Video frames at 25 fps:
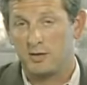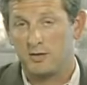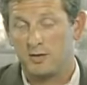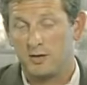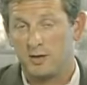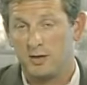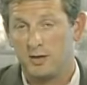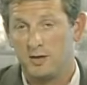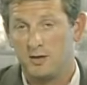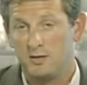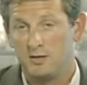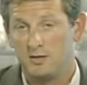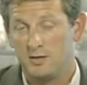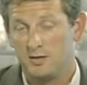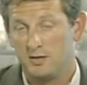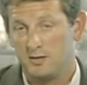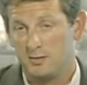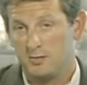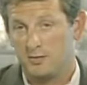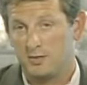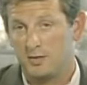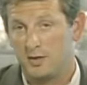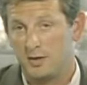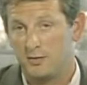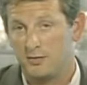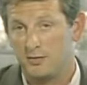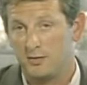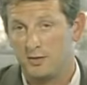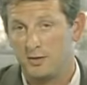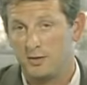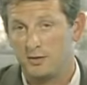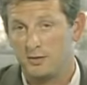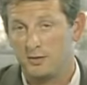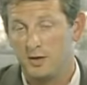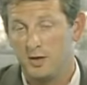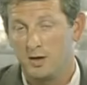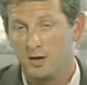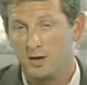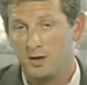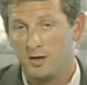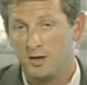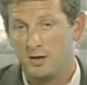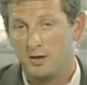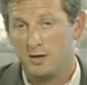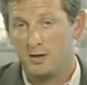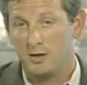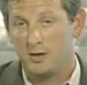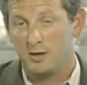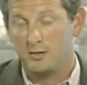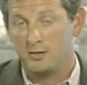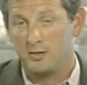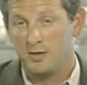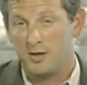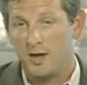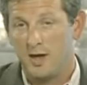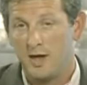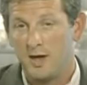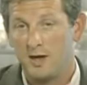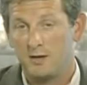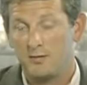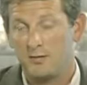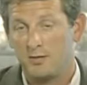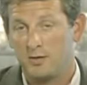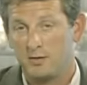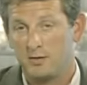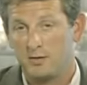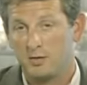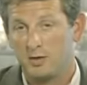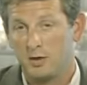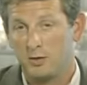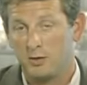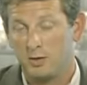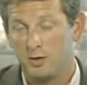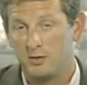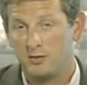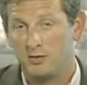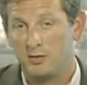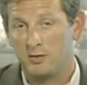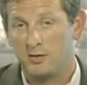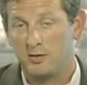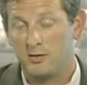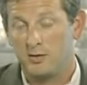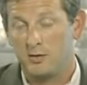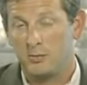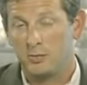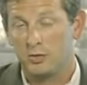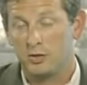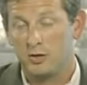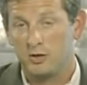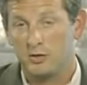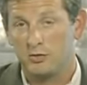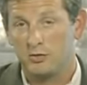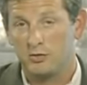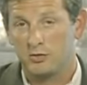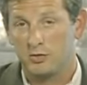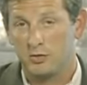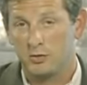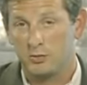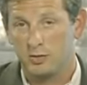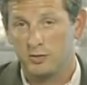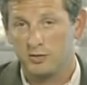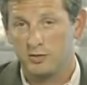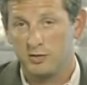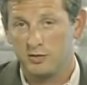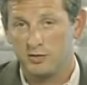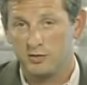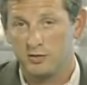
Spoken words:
because I think he sees himself as the head of this coalition in a pretty strong